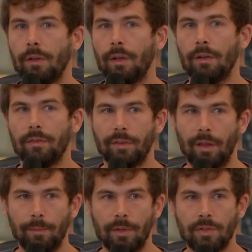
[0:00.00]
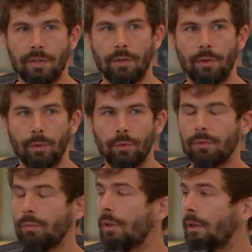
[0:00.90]
and established and
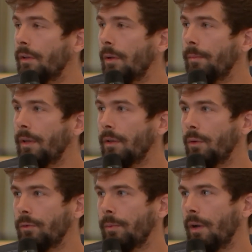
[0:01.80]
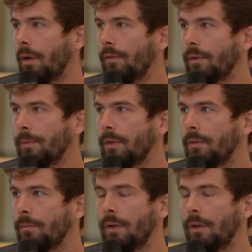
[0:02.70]
used will end up being used by government.